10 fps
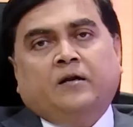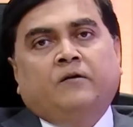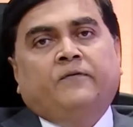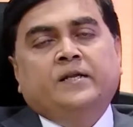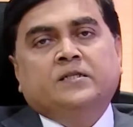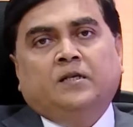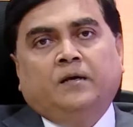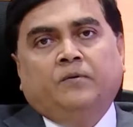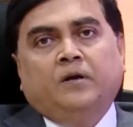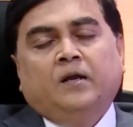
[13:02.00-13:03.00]
confidence
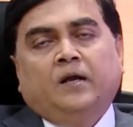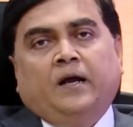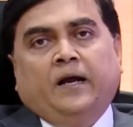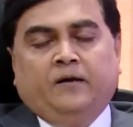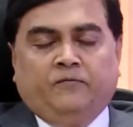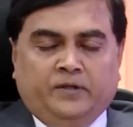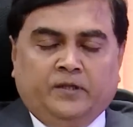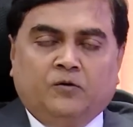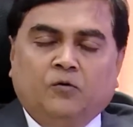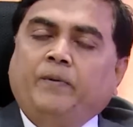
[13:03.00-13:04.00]
level, and when
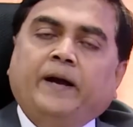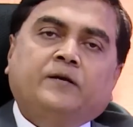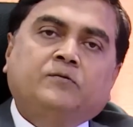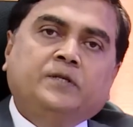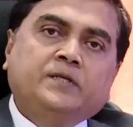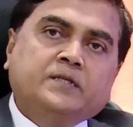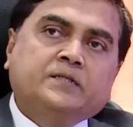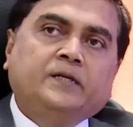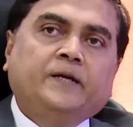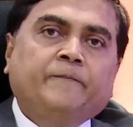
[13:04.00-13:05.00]
they go back to the
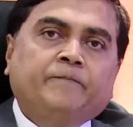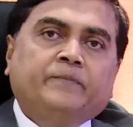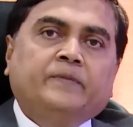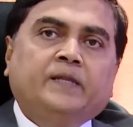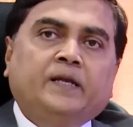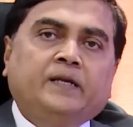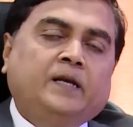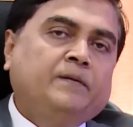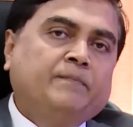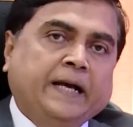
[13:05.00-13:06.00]
industry, they
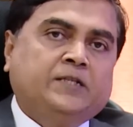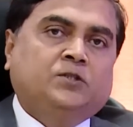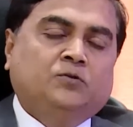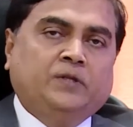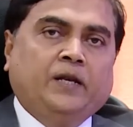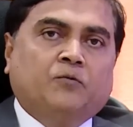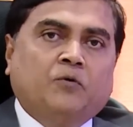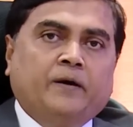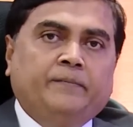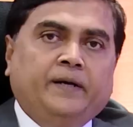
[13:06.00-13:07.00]
really match to their
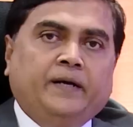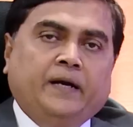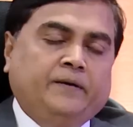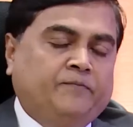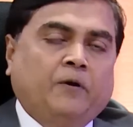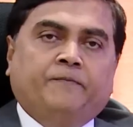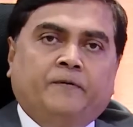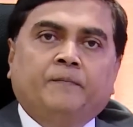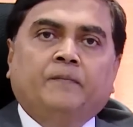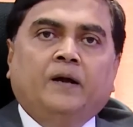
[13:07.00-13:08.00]
requirement and
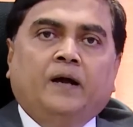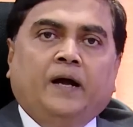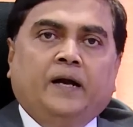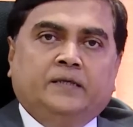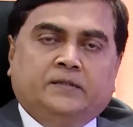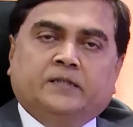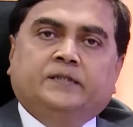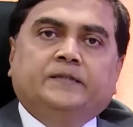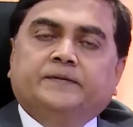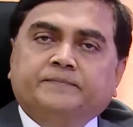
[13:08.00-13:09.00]
perform and
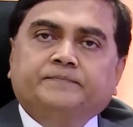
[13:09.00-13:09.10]
succeed.